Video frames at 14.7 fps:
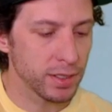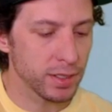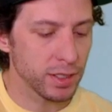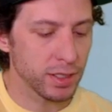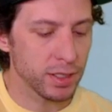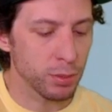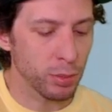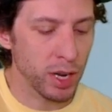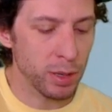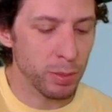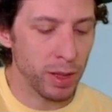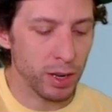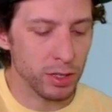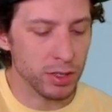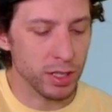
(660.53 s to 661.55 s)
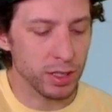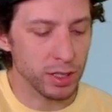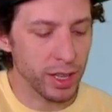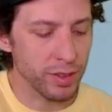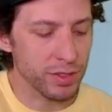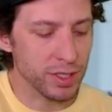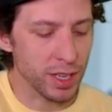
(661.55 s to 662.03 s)
Because the brake pedal's on the
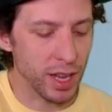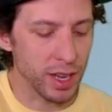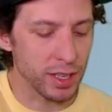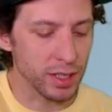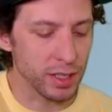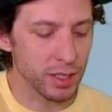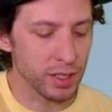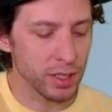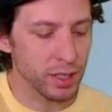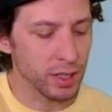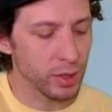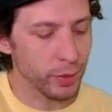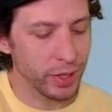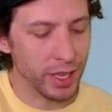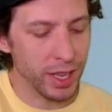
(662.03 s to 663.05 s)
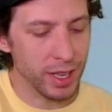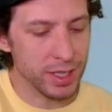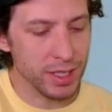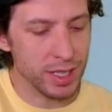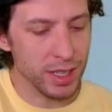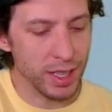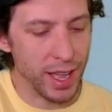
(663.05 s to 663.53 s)
left side. We can't
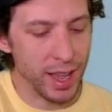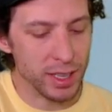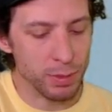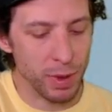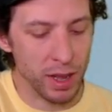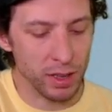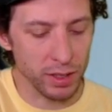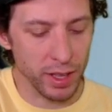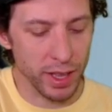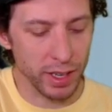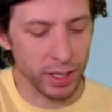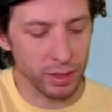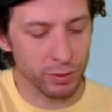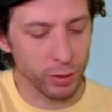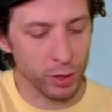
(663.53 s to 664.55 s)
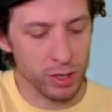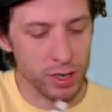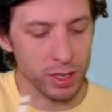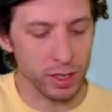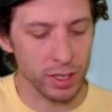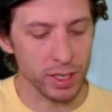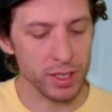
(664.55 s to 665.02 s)
see the gas pedal leg,
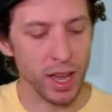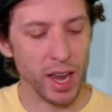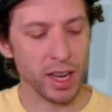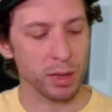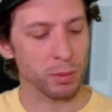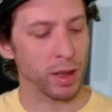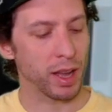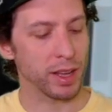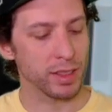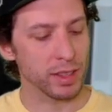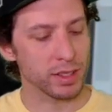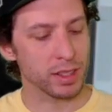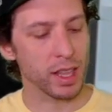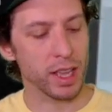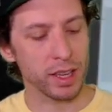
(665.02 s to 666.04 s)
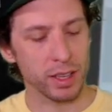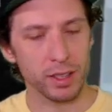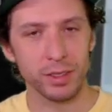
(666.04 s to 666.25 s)
unfortunately. It's hiding behind this leg.